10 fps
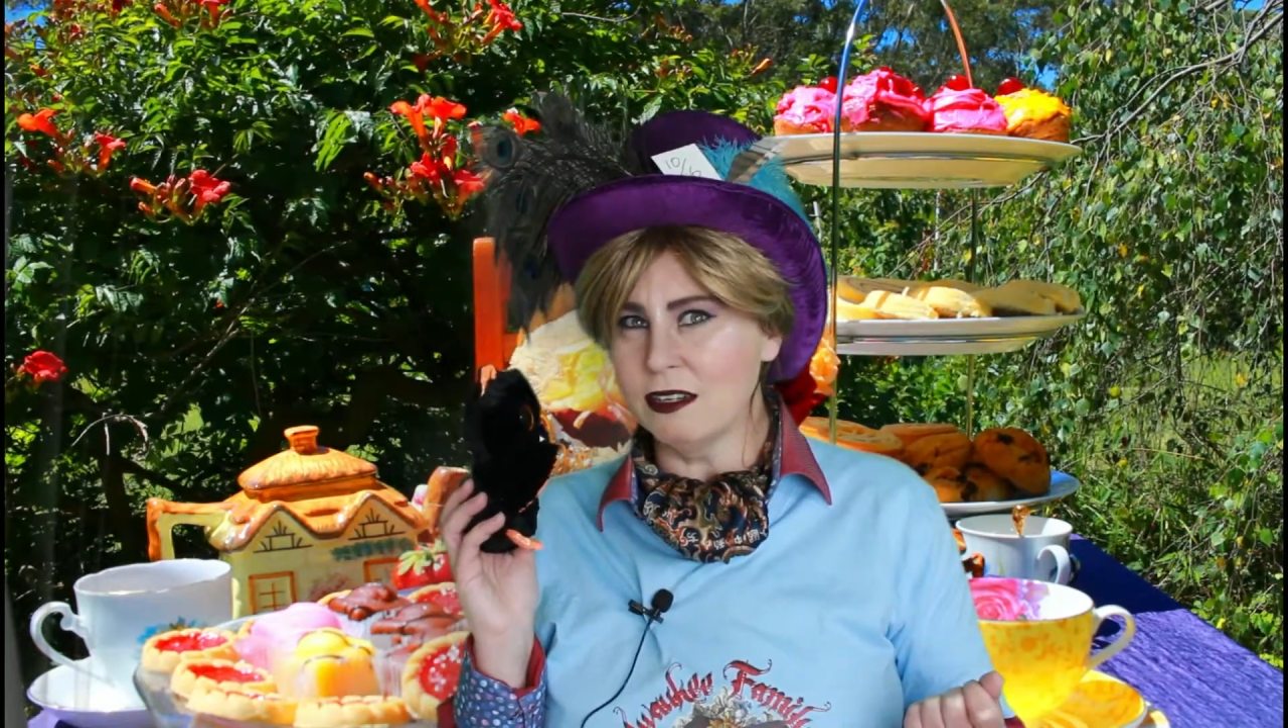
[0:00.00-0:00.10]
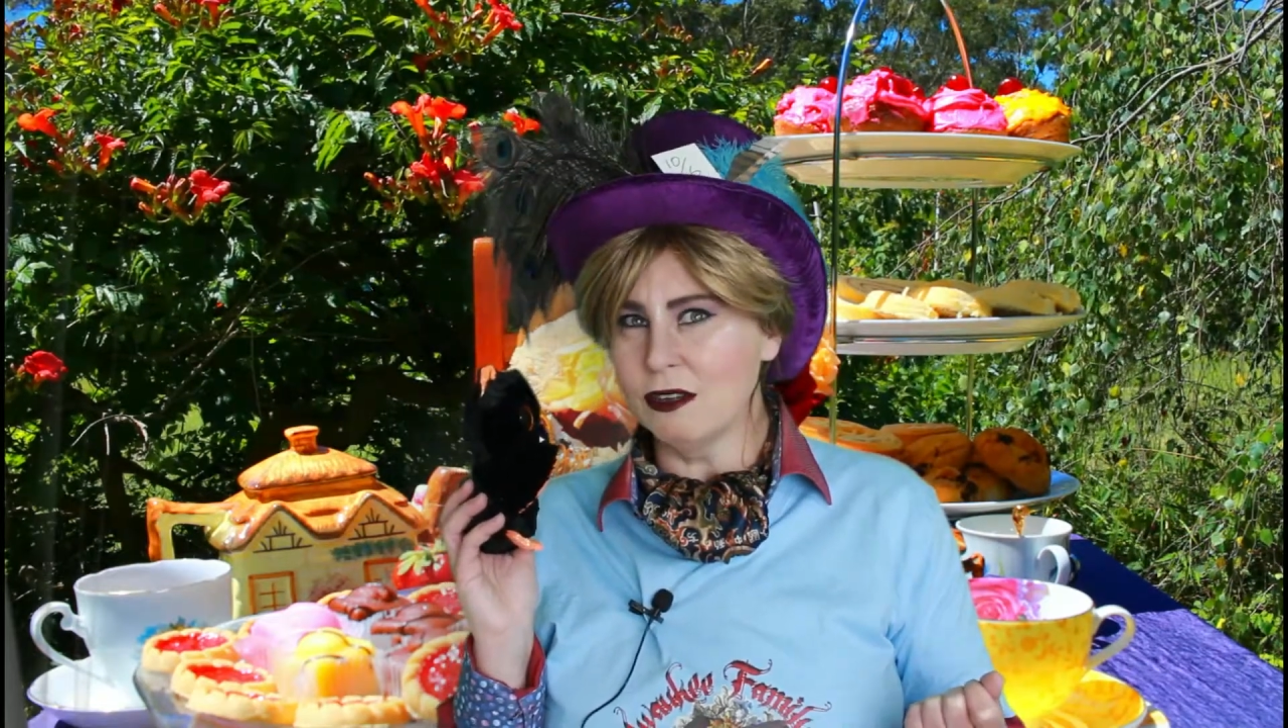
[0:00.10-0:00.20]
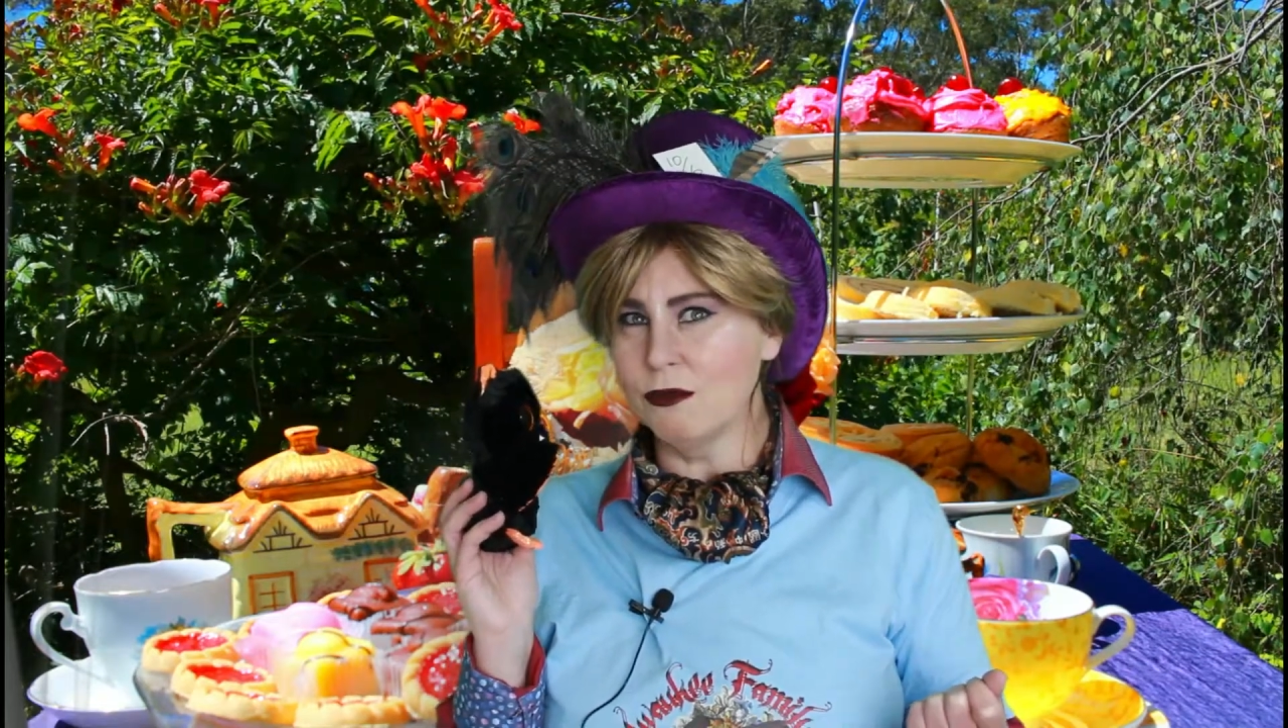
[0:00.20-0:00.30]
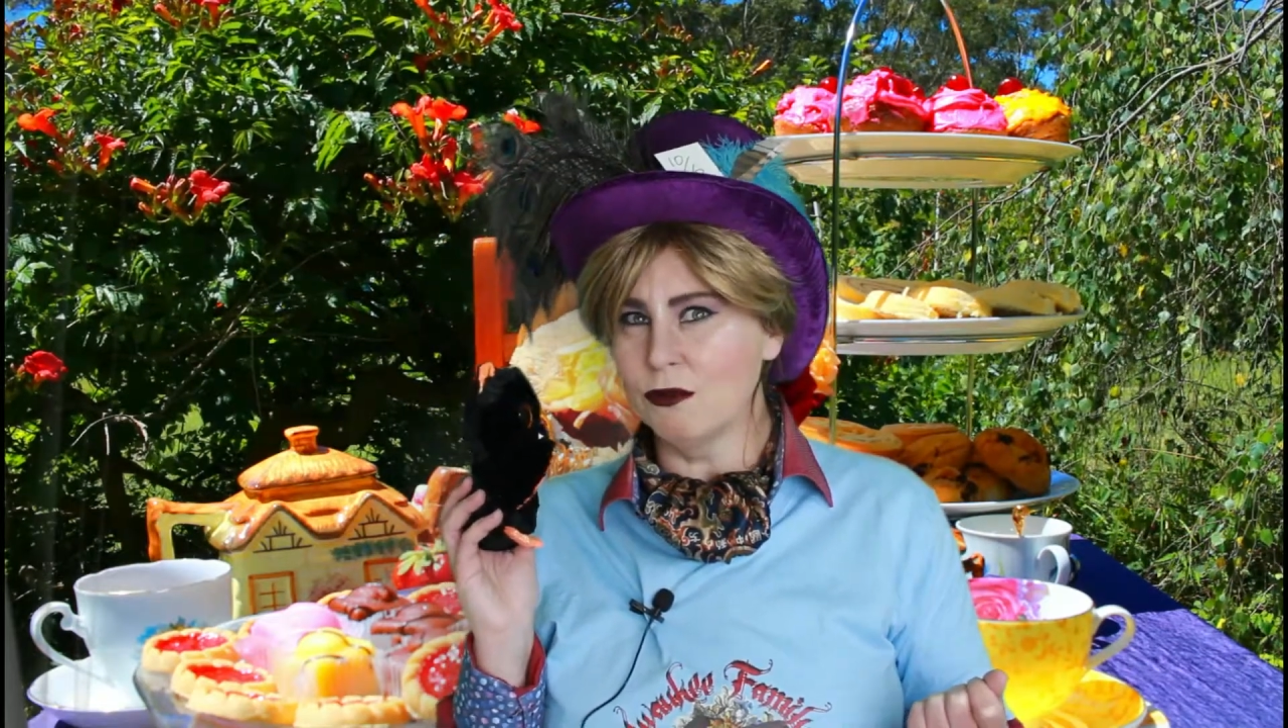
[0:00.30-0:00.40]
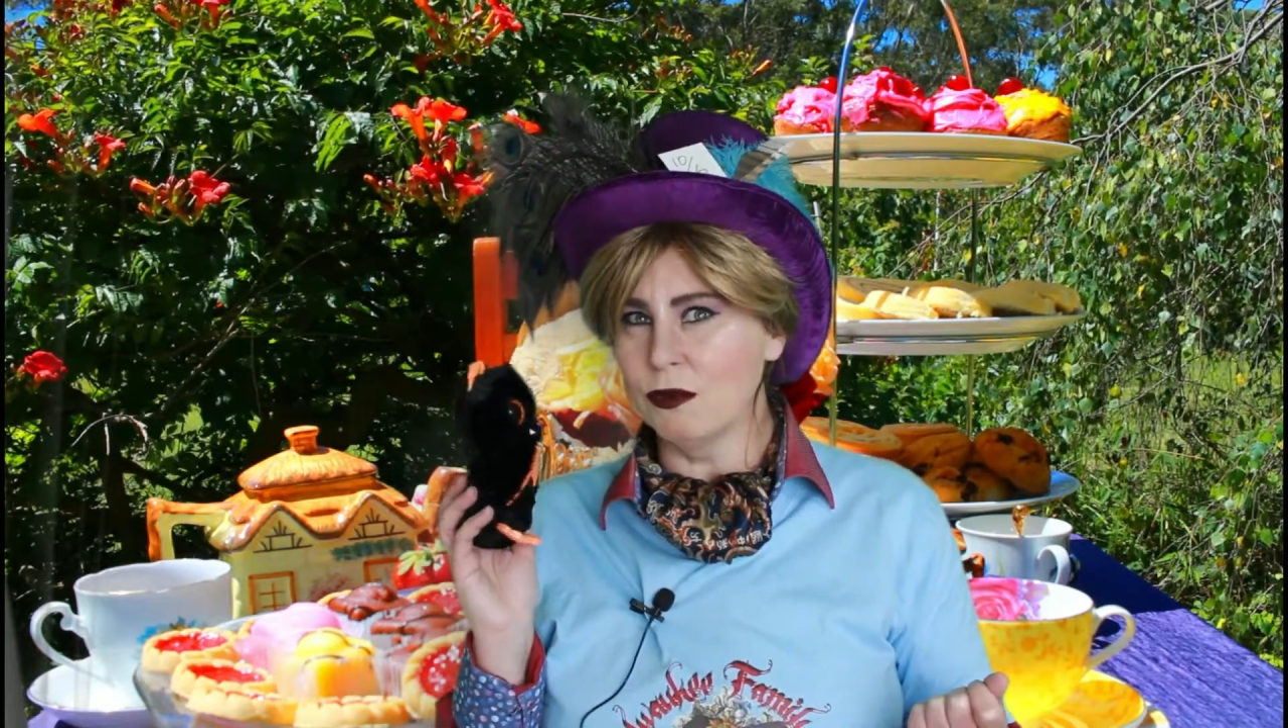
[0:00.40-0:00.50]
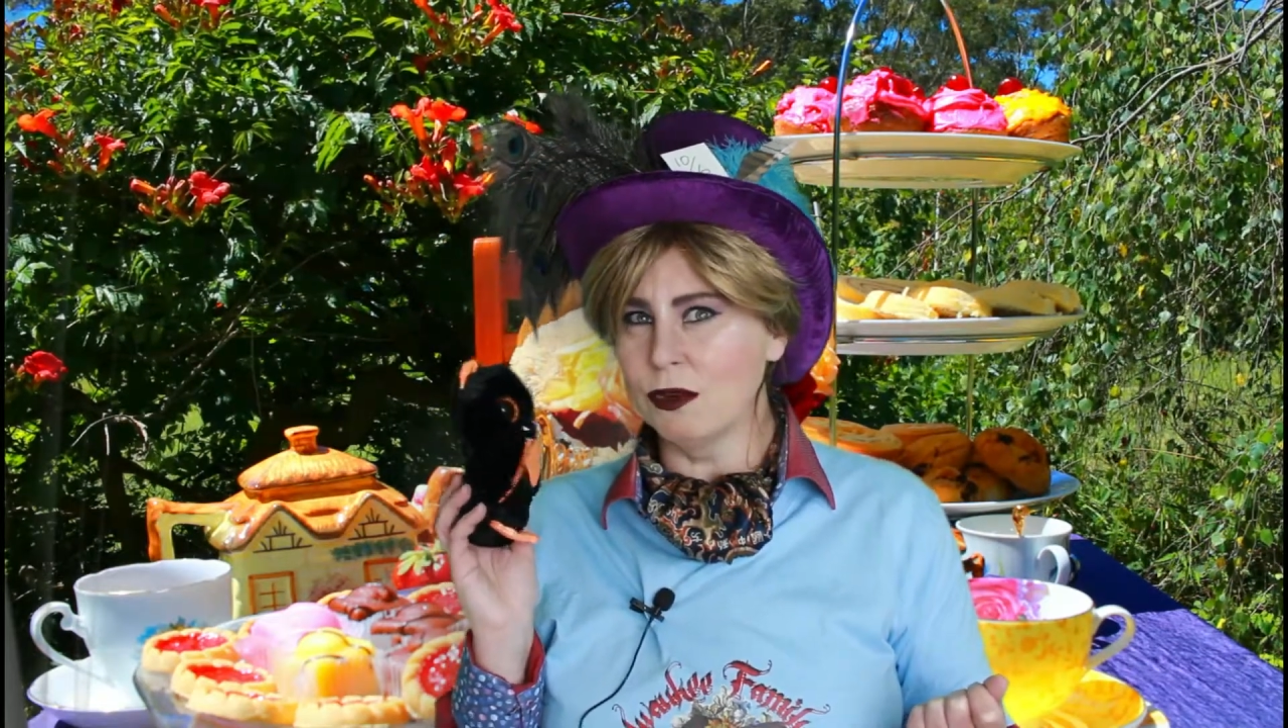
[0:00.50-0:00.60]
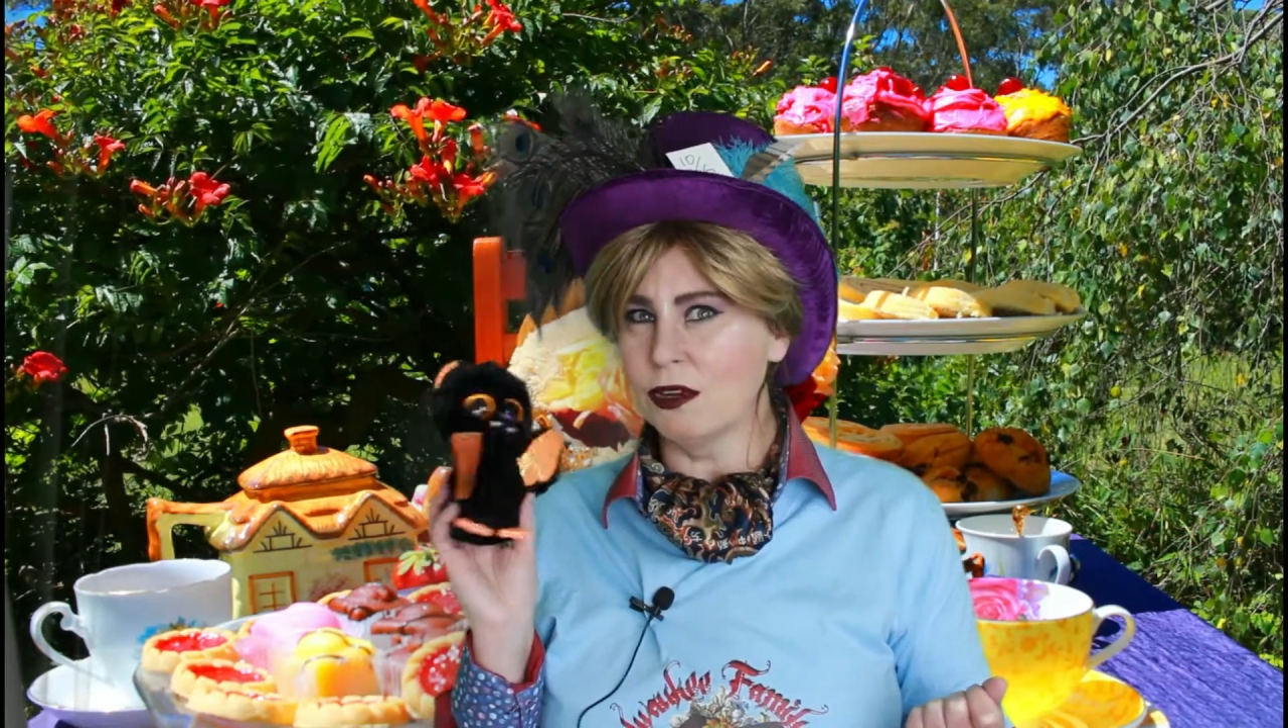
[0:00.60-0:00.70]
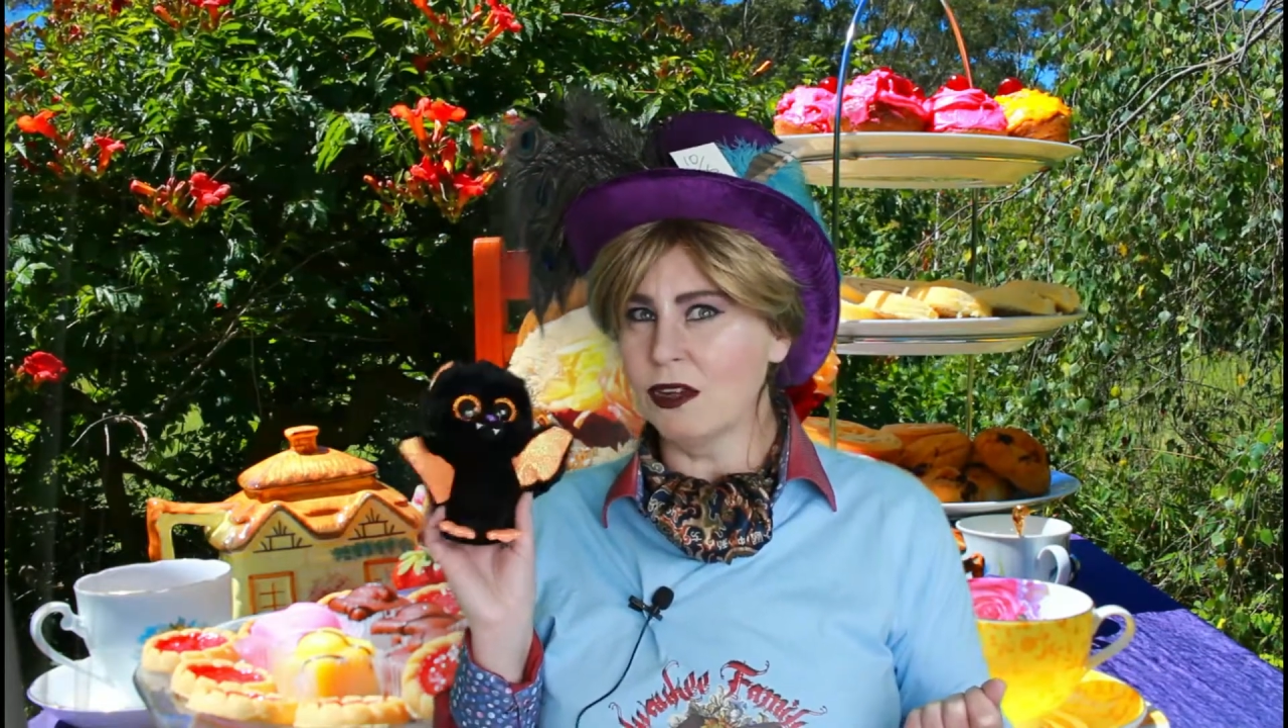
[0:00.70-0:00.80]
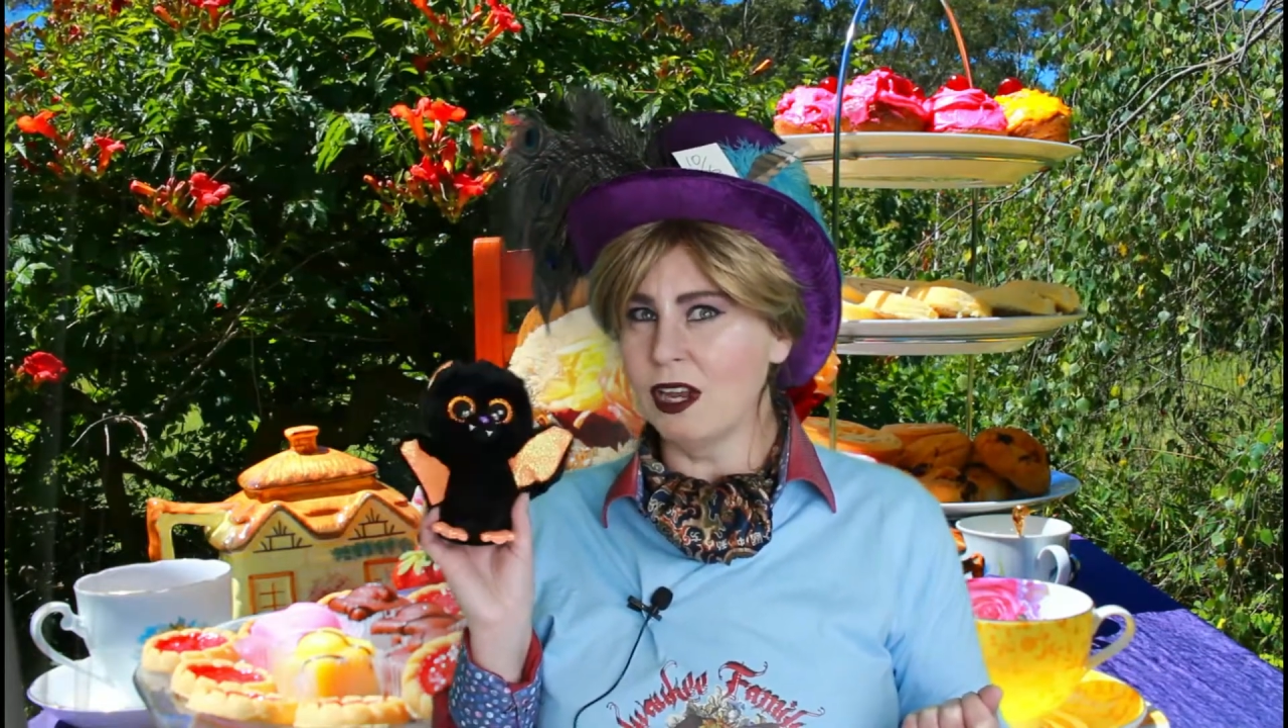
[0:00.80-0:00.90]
don't work